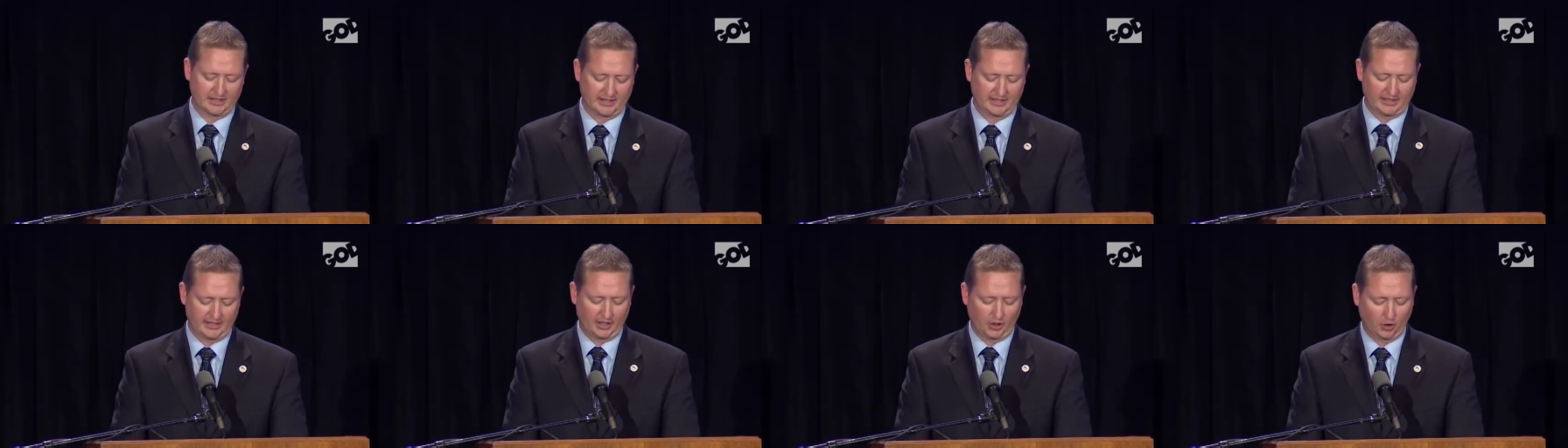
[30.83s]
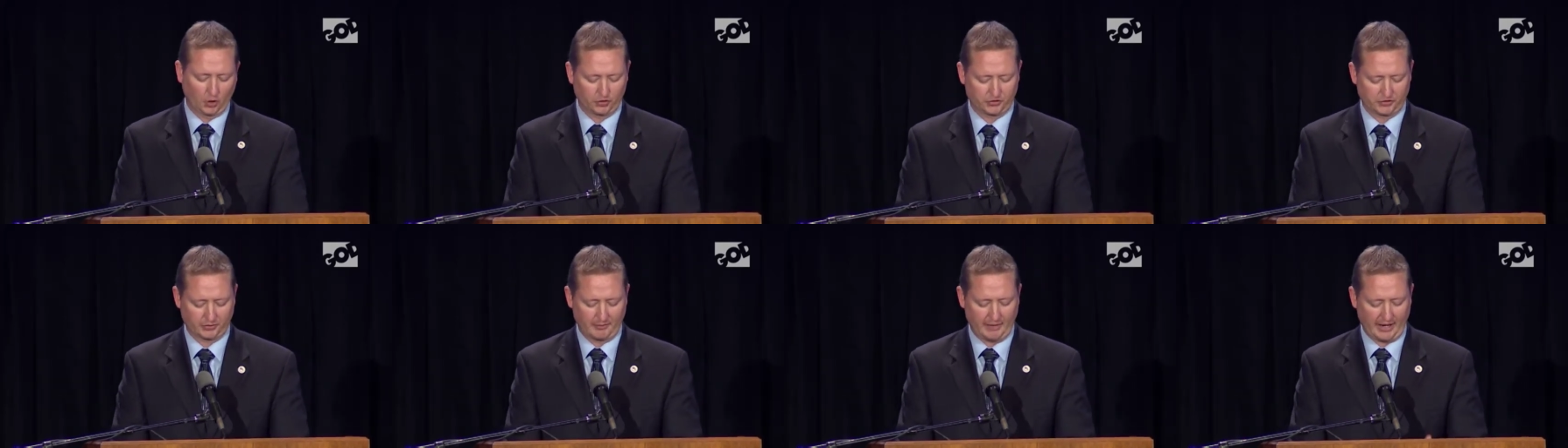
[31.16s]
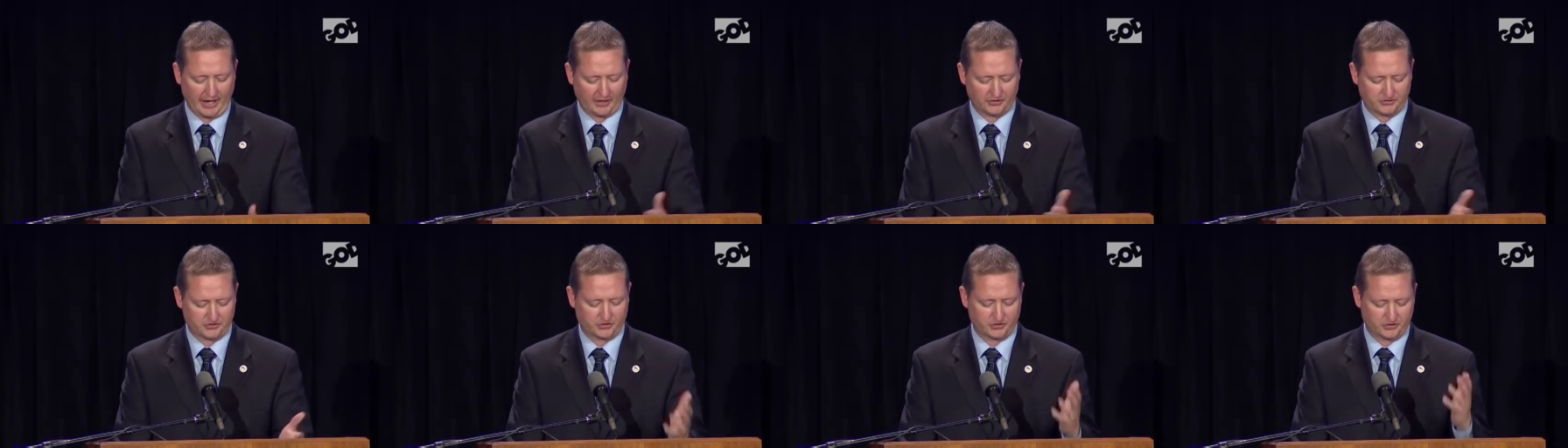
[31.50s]
He holds a
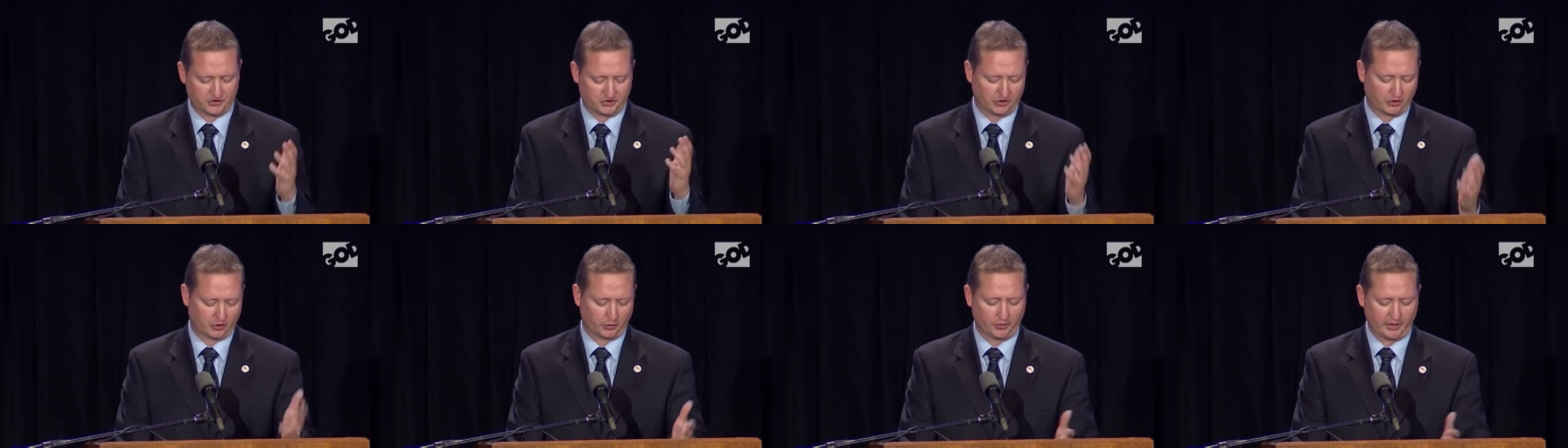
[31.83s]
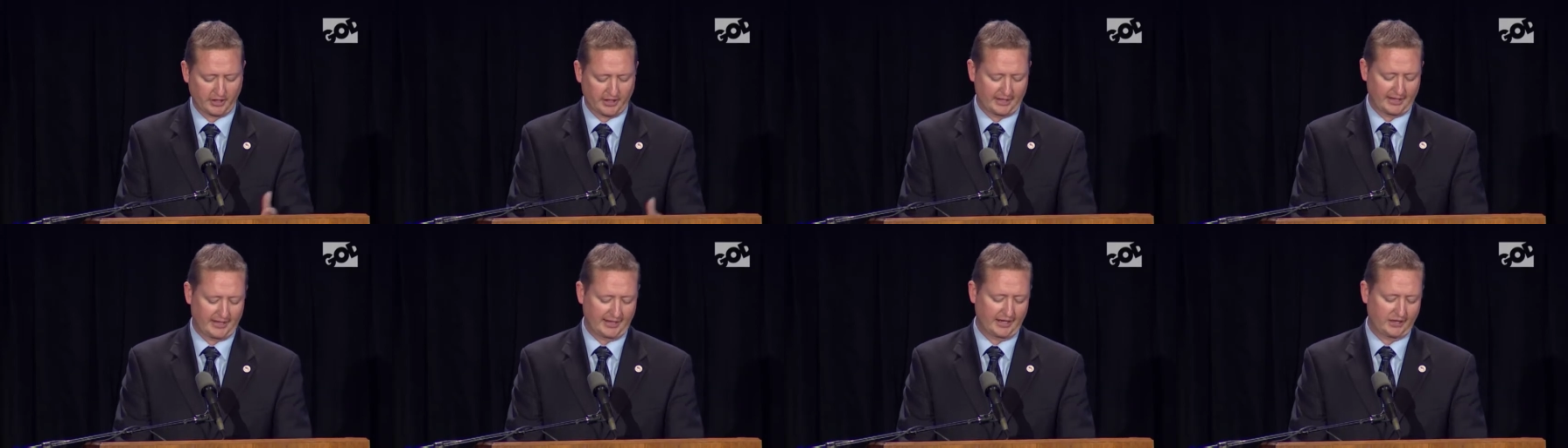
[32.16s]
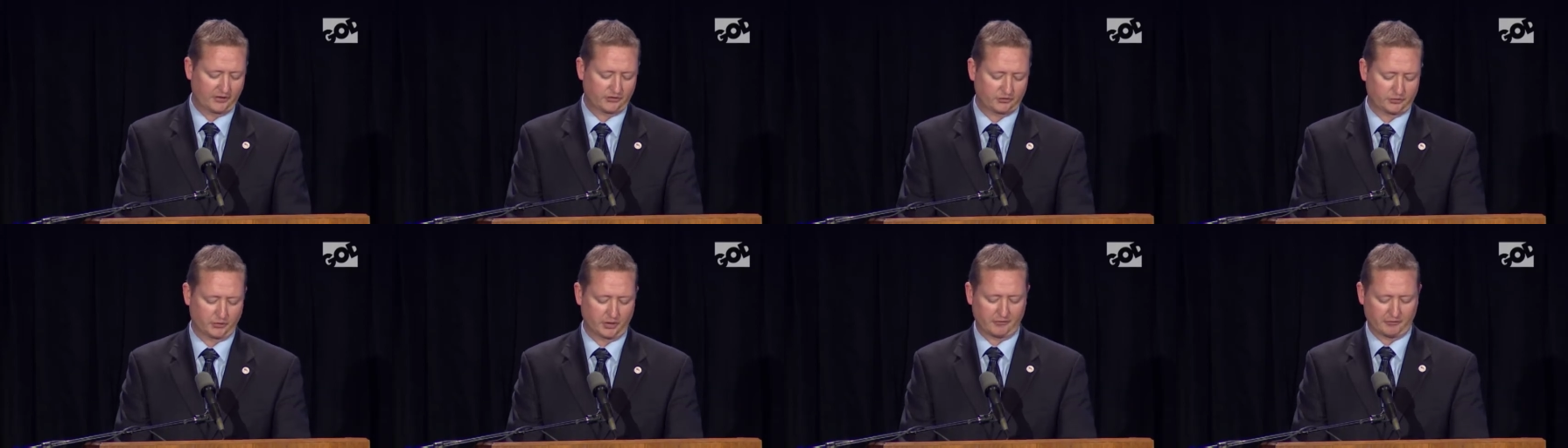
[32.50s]
master's degree in
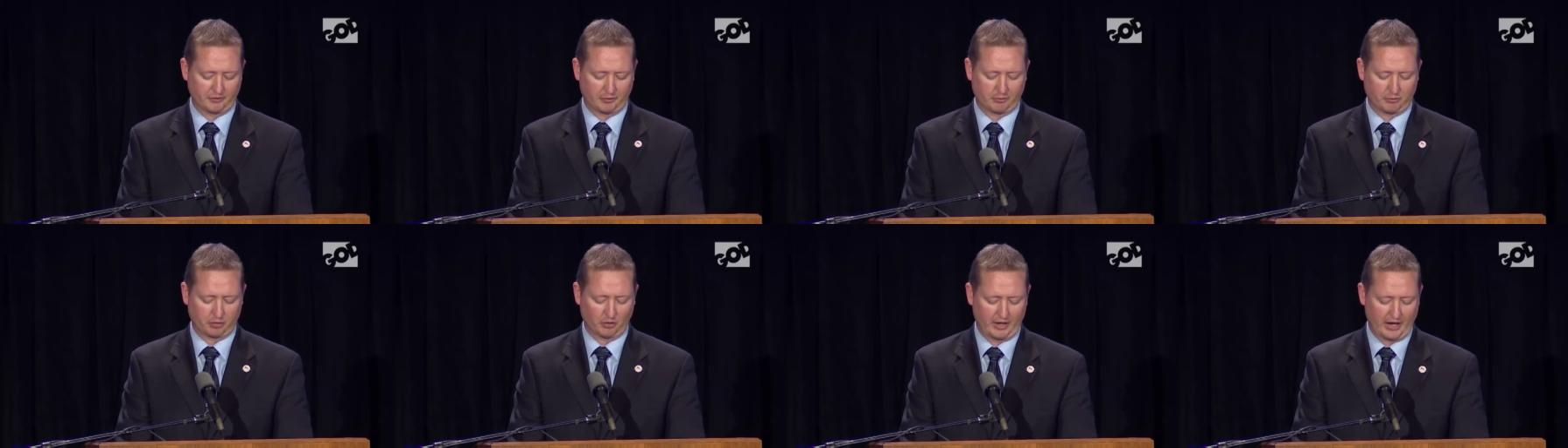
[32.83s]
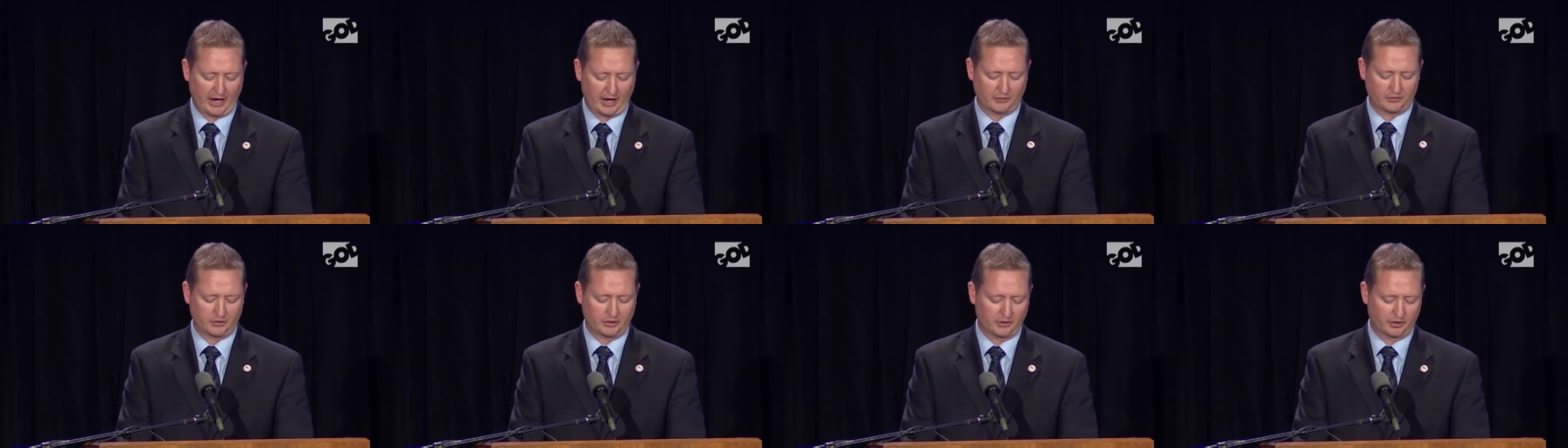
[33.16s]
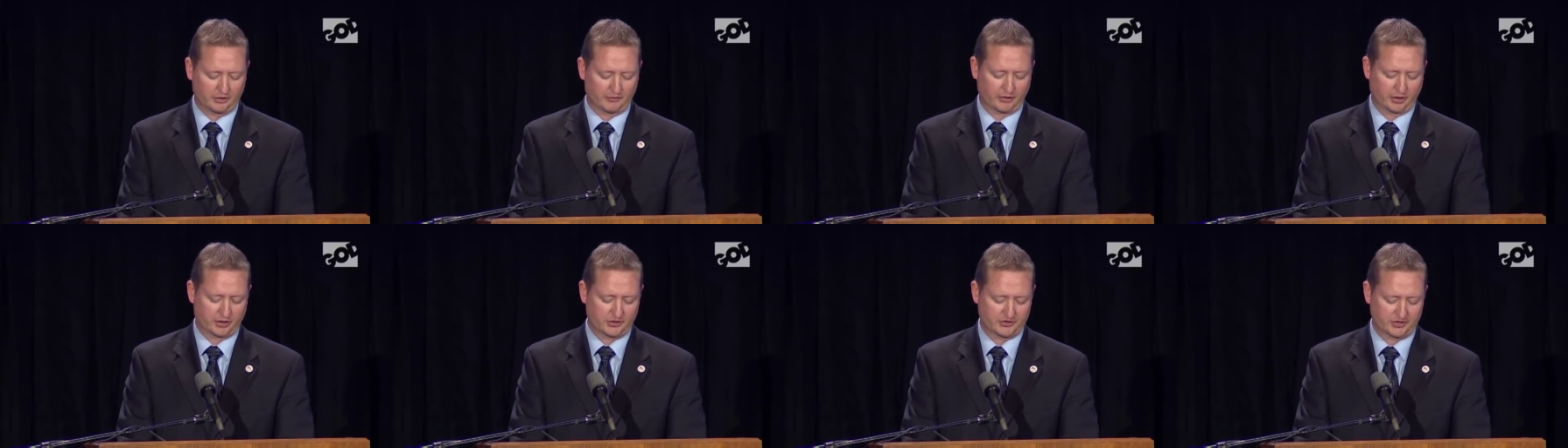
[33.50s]
history from Brown
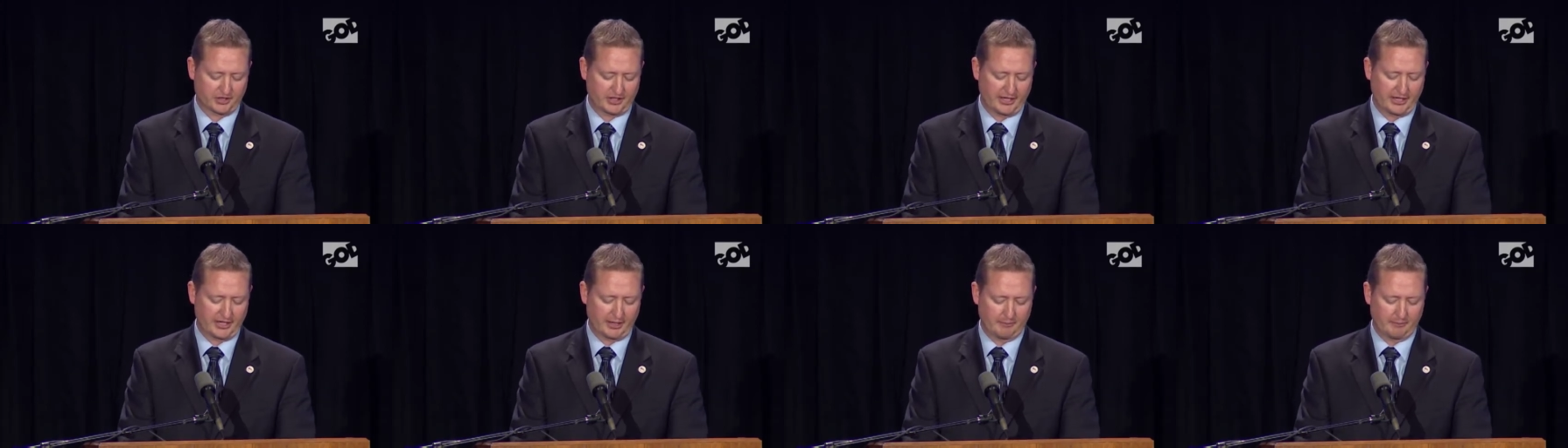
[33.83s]
University,